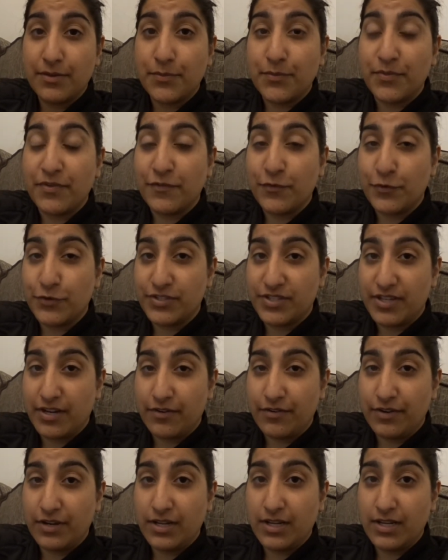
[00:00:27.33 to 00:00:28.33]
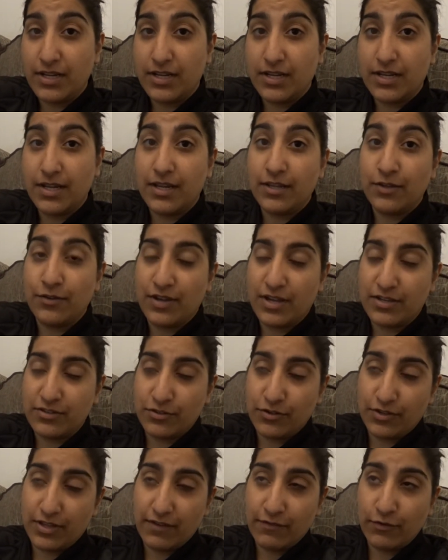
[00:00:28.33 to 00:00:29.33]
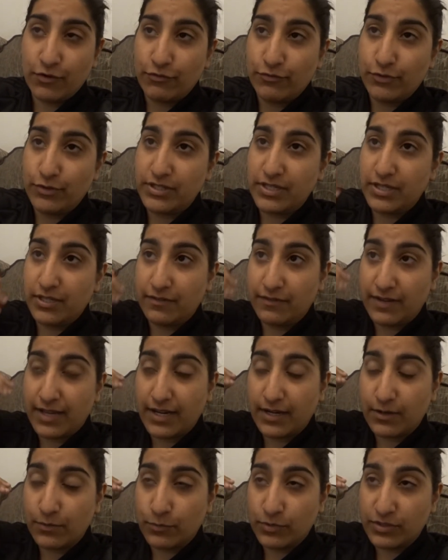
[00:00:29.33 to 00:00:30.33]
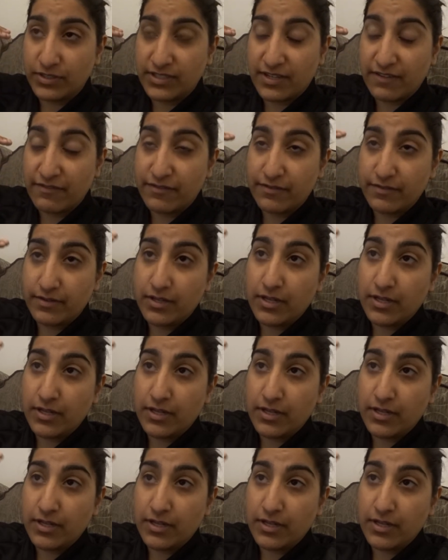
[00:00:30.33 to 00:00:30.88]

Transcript: before Sehri you guys know that I've got a routine of like once I've